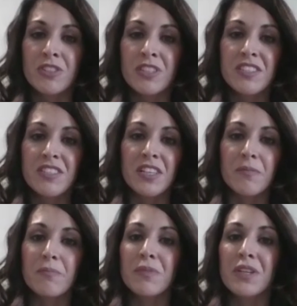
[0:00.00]
to
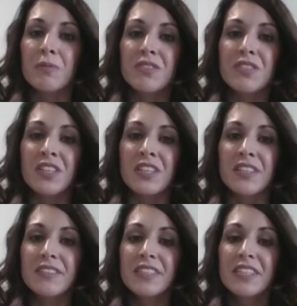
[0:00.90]
be able to
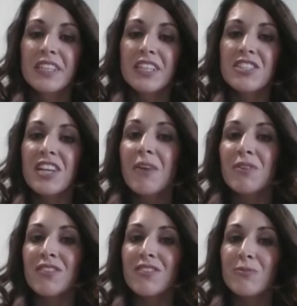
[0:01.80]
chat
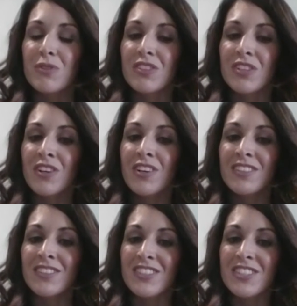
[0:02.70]
with y'all
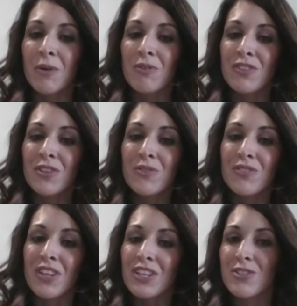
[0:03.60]
and chat with you, and
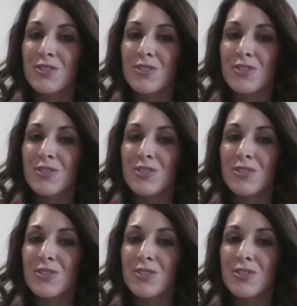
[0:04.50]
thank you so